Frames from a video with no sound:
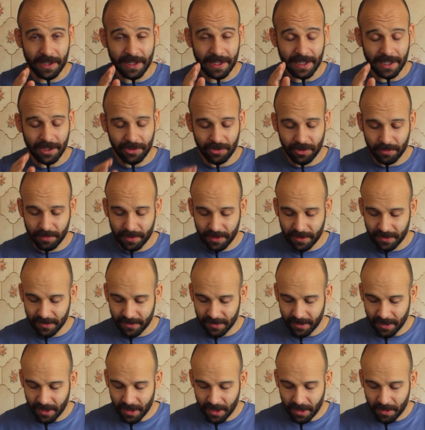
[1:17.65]
in
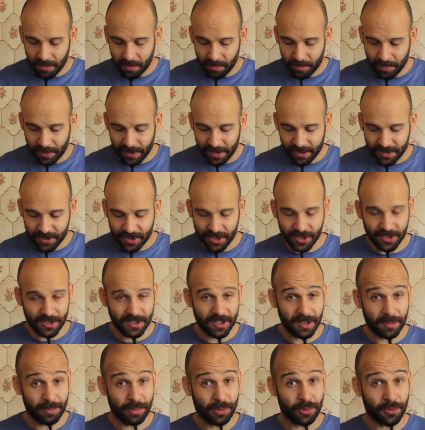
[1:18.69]
increments, but it's
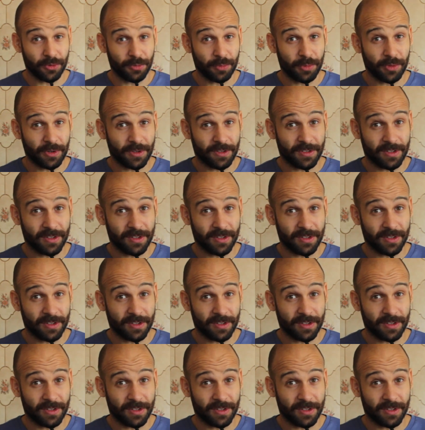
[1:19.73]
just a pause button.